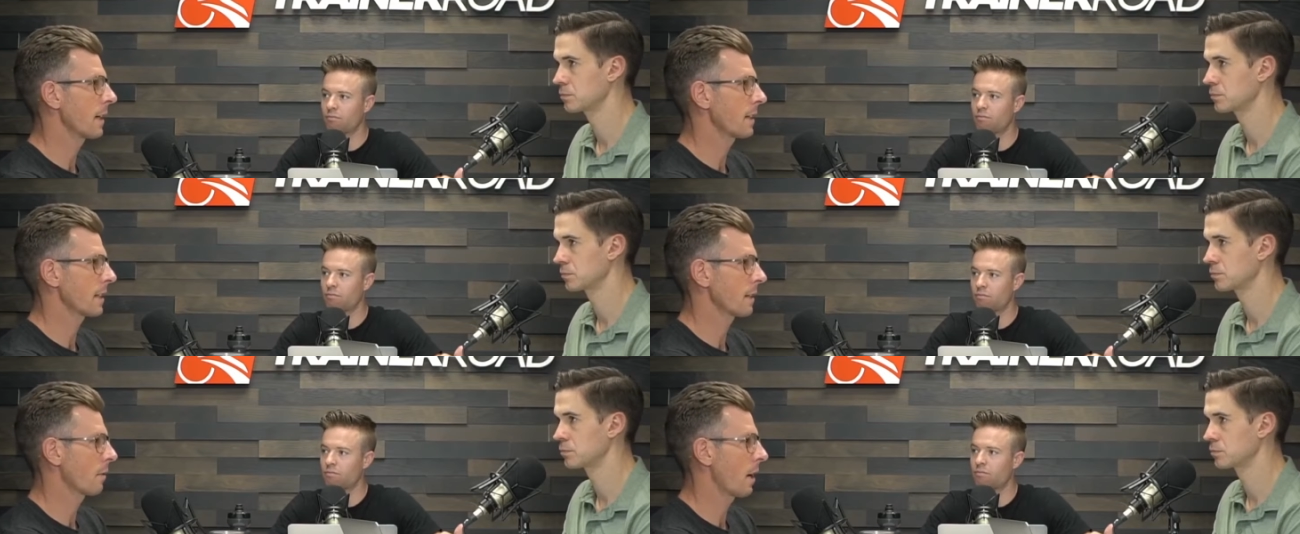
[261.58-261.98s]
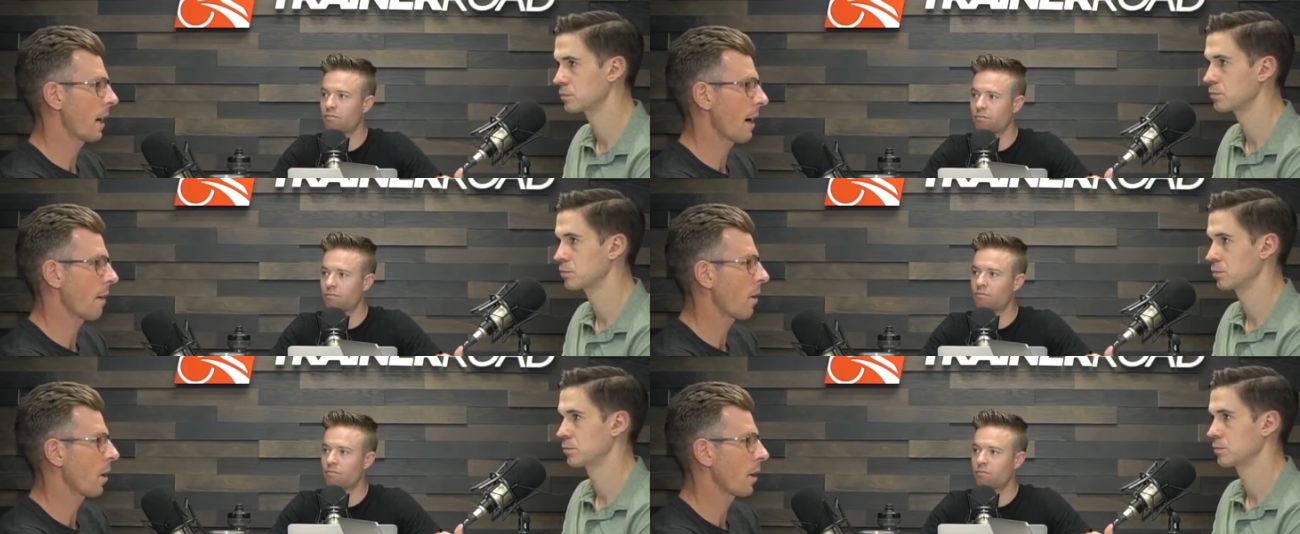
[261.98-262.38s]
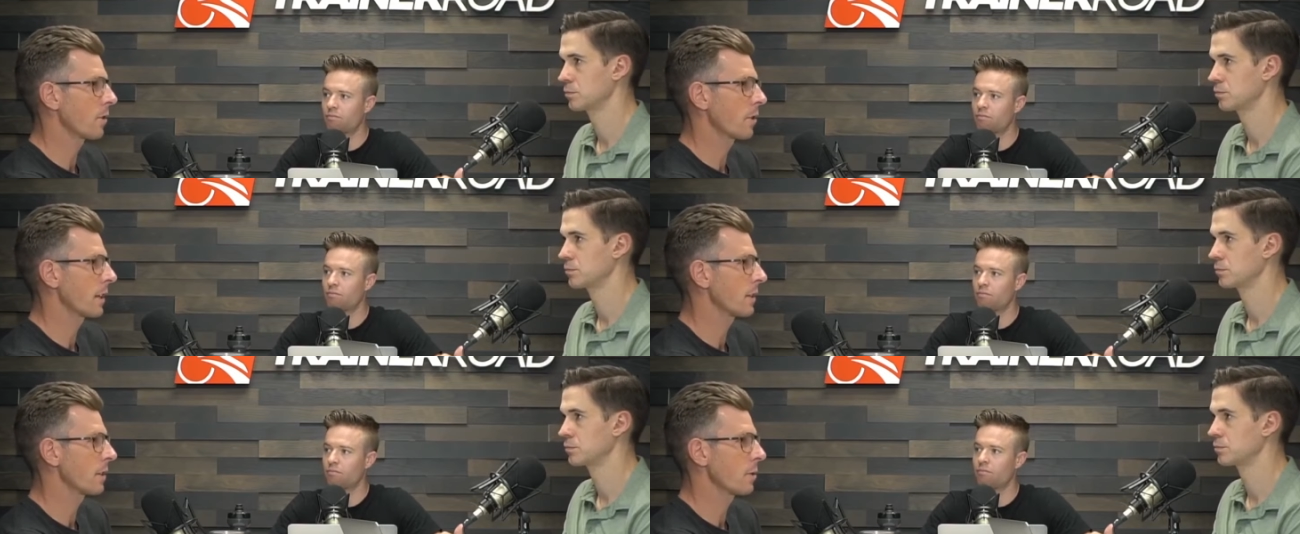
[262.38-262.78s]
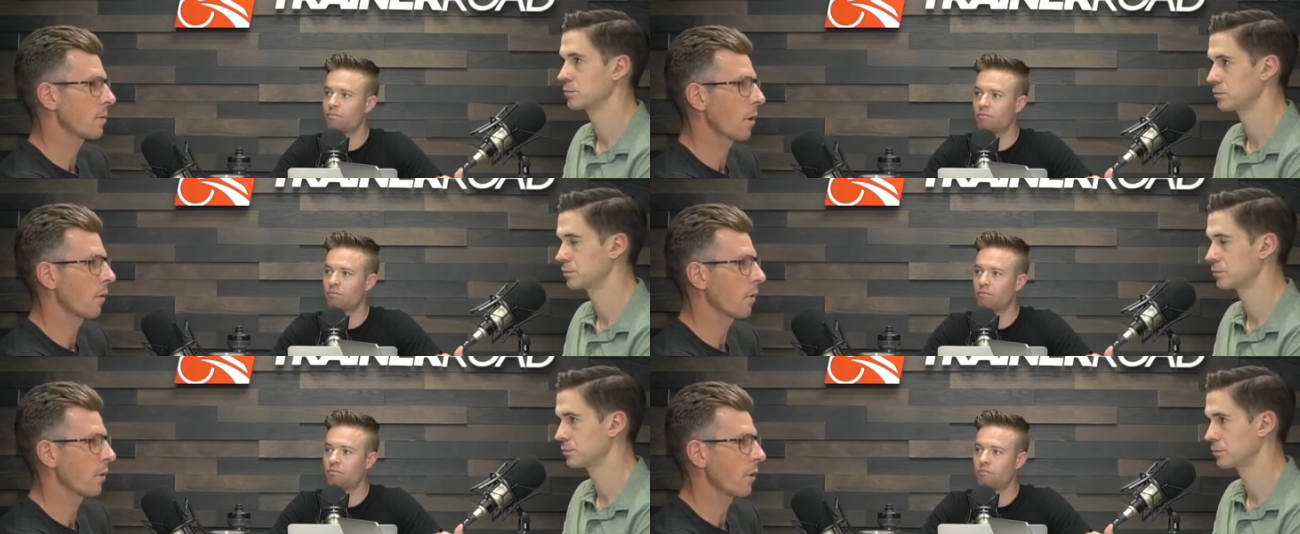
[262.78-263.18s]
Speaker 1: days, how hydrated
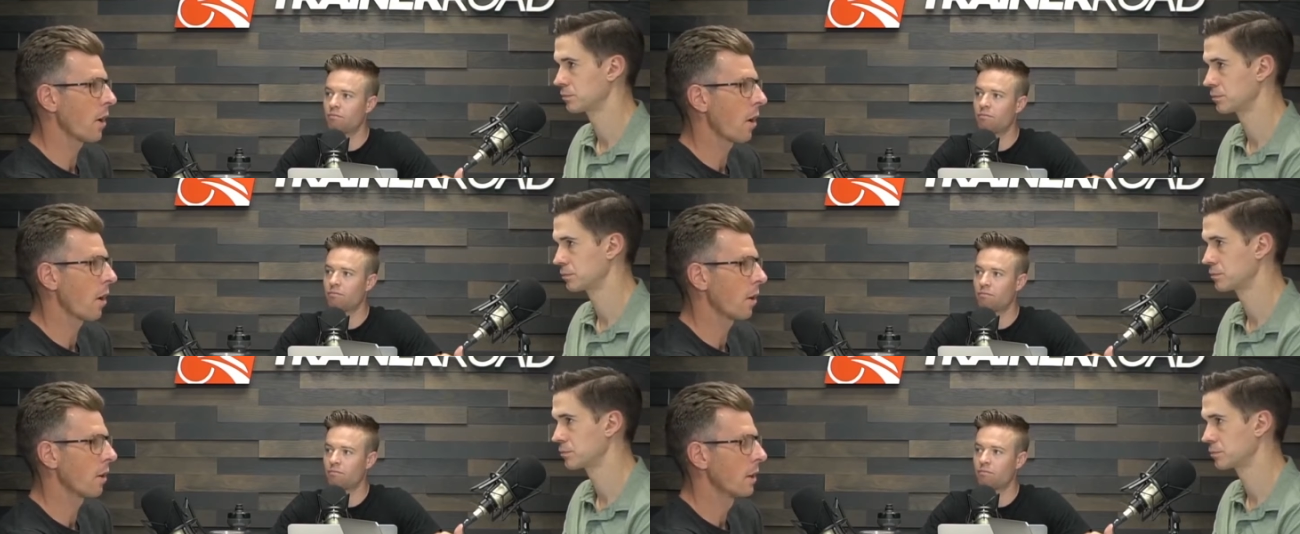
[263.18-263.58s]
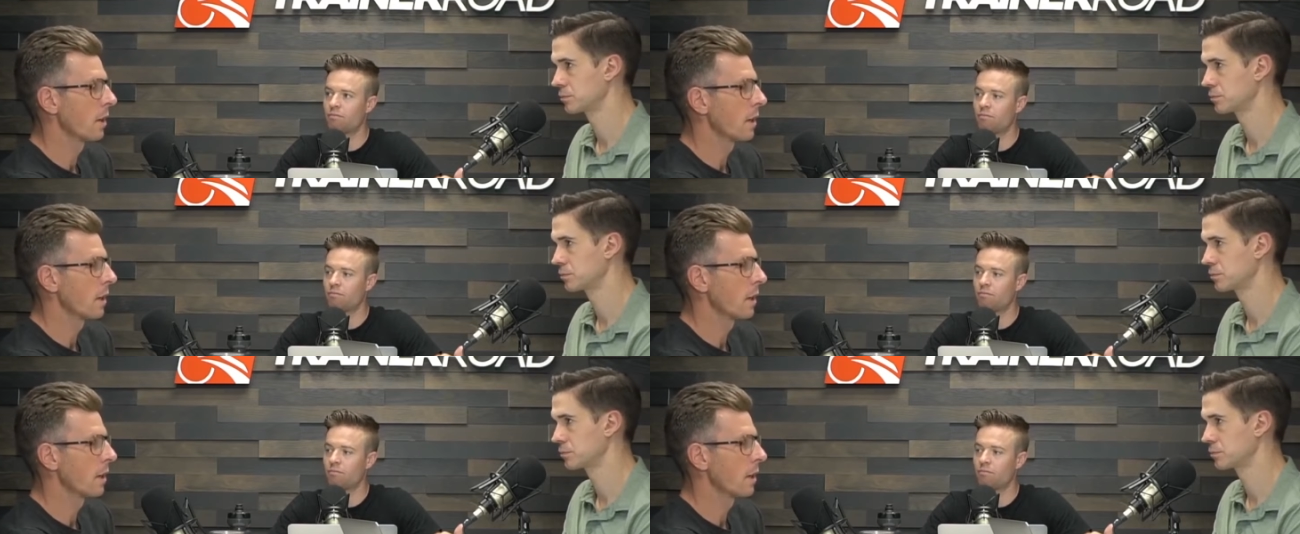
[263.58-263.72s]
you are or not.